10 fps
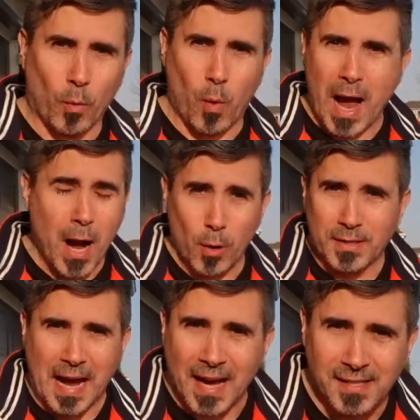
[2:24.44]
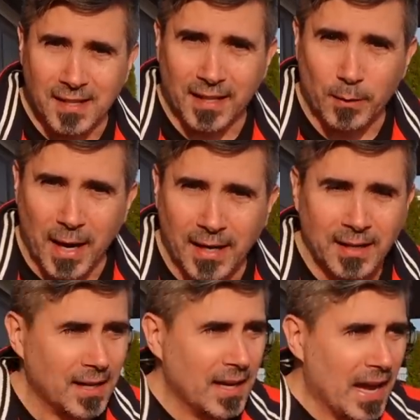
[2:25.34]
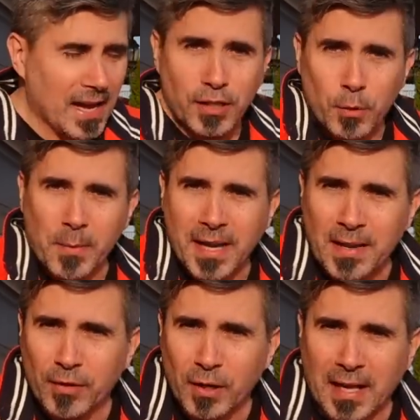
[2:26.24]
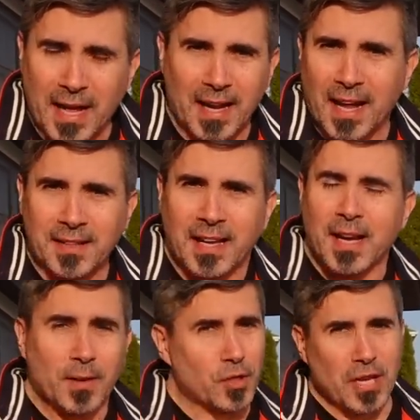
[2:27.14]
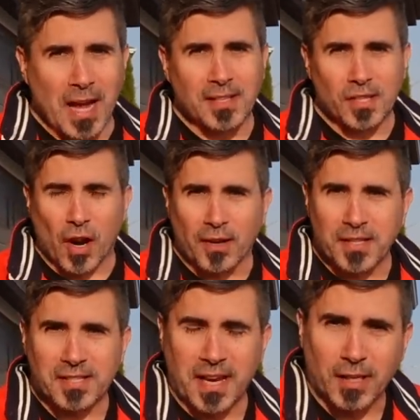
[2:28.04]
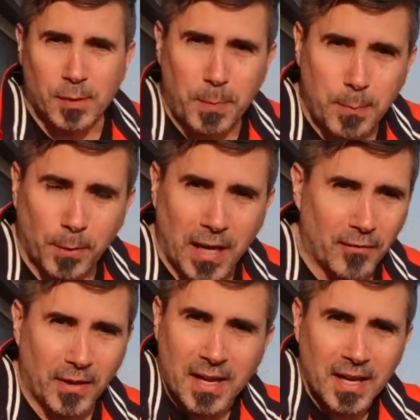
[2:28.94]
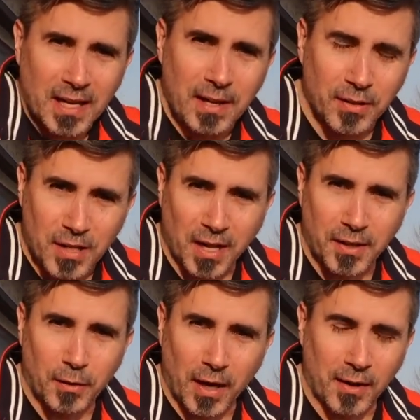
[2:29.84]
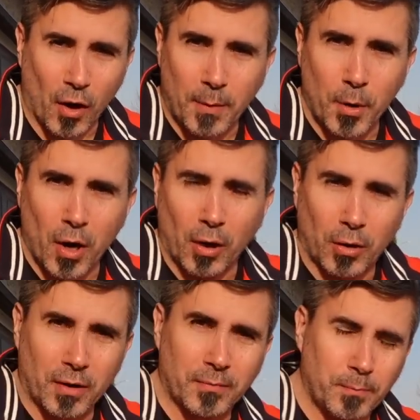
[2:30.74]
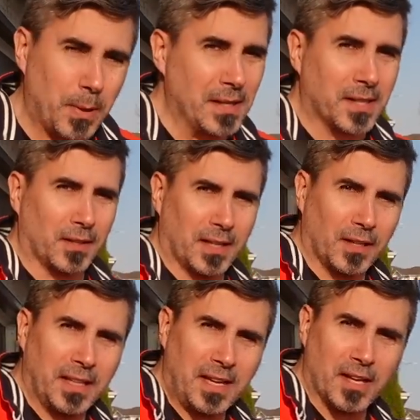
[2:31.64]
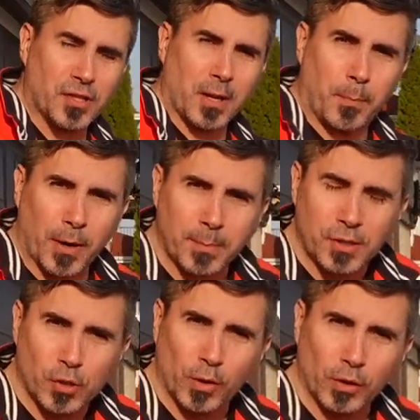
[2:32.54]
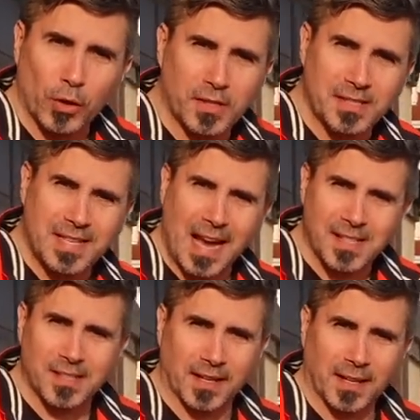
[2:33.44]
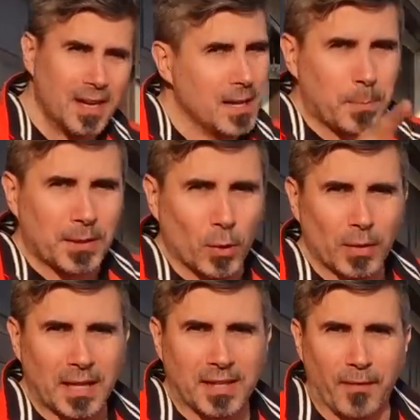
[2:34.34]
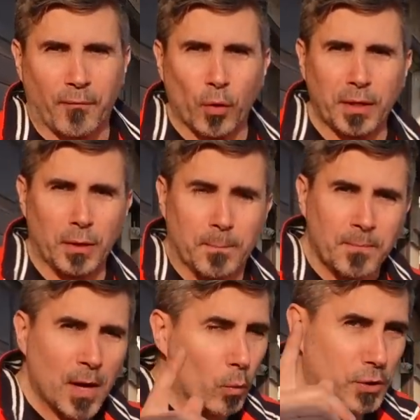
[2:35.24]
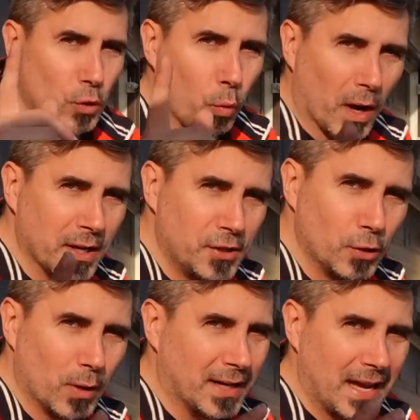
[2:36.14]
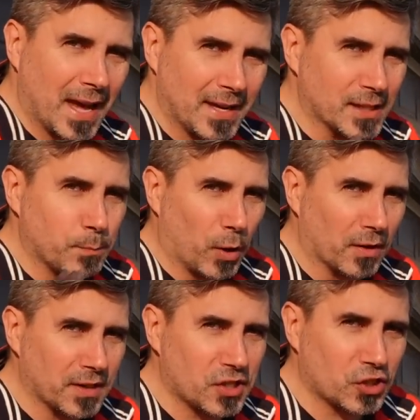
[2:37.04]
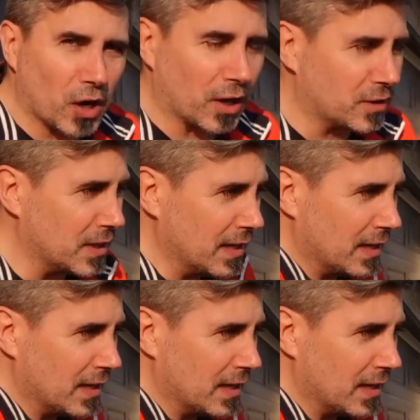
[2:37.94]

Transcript: Wow, dazzling, right? And you might even look at it and chances are the salespeople have even done an armor all or basically cleaned the engine compartment so it looks dazzling. But don't let that fool you. What you want to do, again, as part of the start,